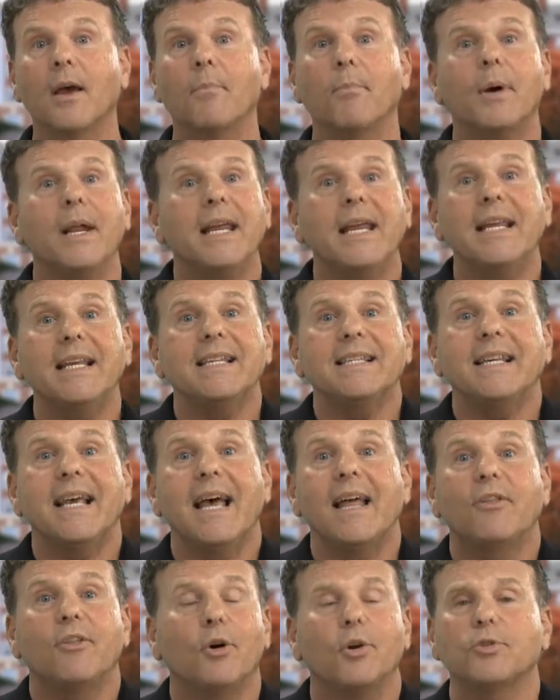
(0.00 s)
But he
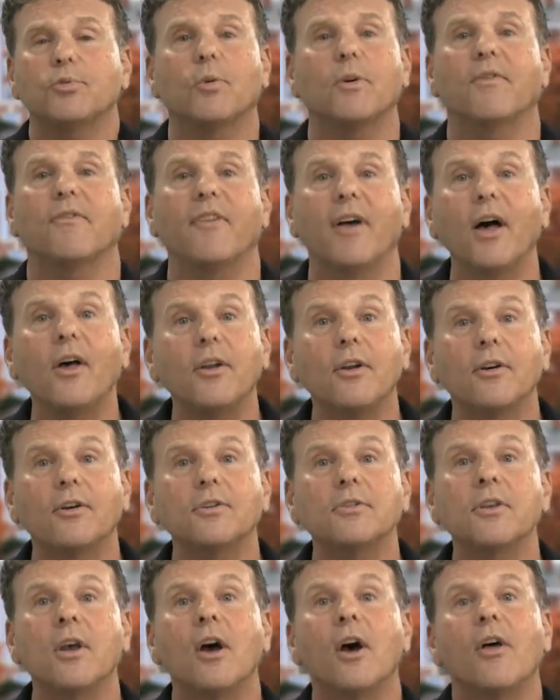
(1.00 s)
said those weren't
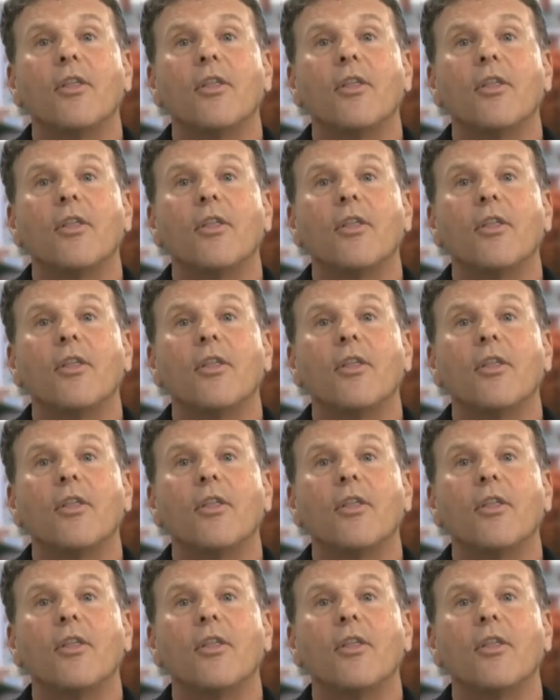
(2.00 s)
failures,